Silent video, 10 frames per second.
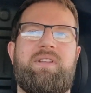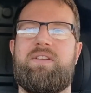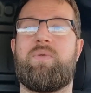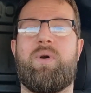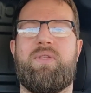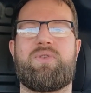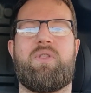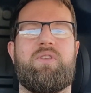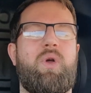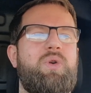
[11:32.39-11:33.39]
even when there's
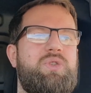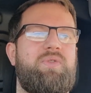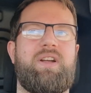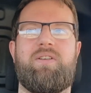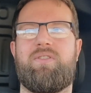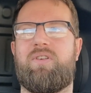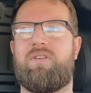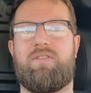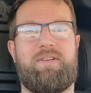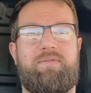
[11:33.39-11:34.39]
other dogs around,
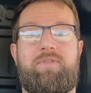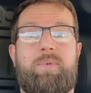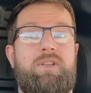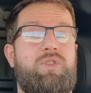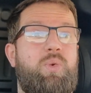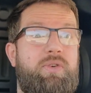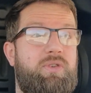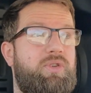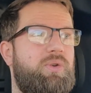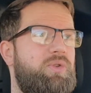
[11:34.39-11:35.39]
or heaven forbid a
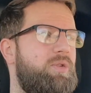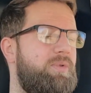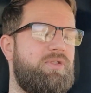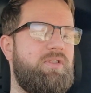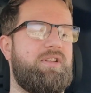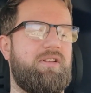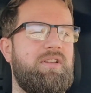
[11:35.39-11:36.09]
squirrel shows up or something.